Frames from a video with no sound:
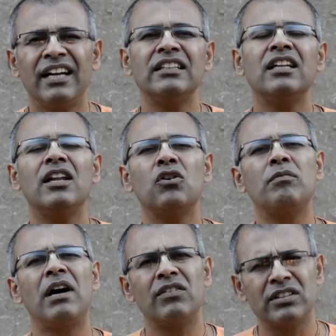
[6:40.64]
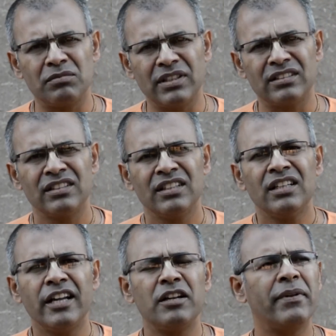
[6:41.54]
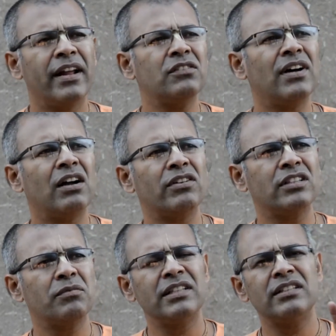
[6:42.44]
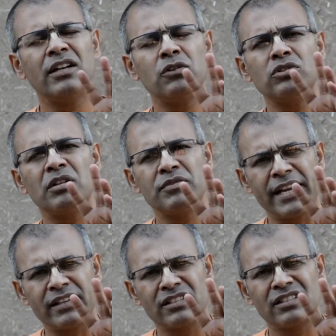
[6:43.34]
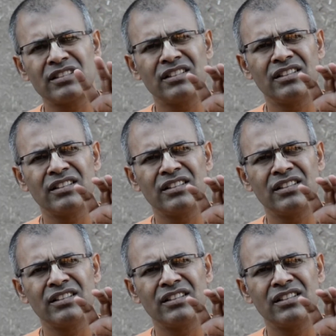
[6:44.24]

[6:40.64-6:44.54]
And then Laghu Bhagavatamrit. In Brihad Bhagavatamrit there are two subjects.